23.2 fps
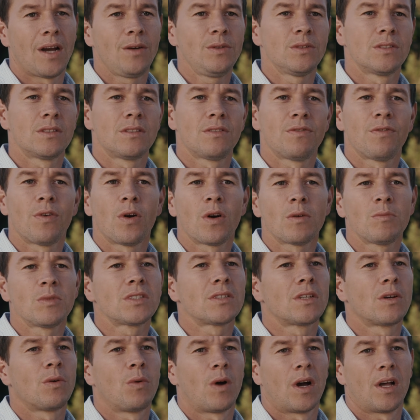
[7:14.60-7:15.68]
I was in a
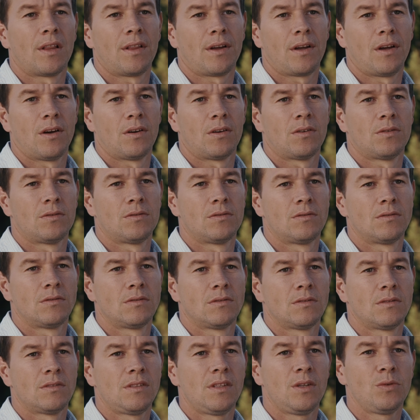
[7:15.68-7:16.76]
pharmacy a while ago.
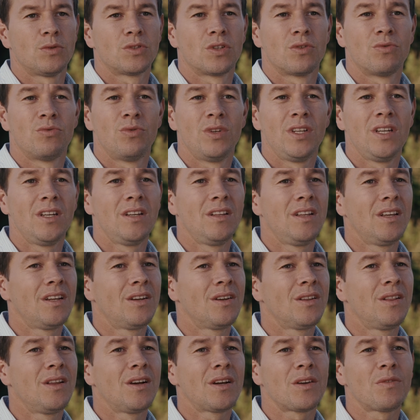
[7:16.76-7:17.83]
There was a really
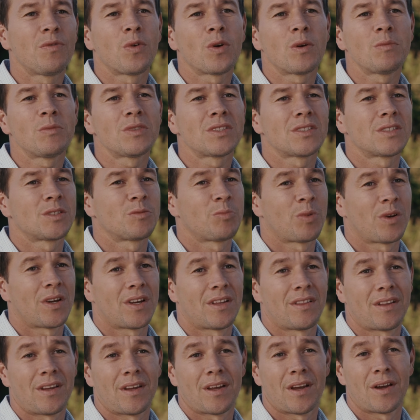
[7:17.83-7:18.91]
good-looking pharmacist
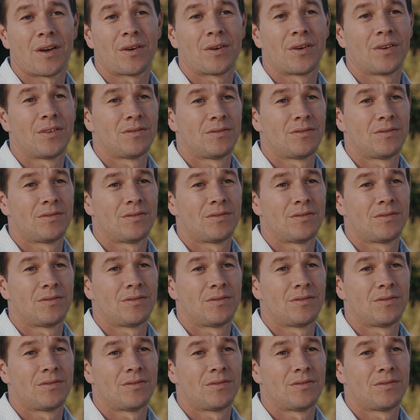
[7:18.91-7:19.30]
behind the counter.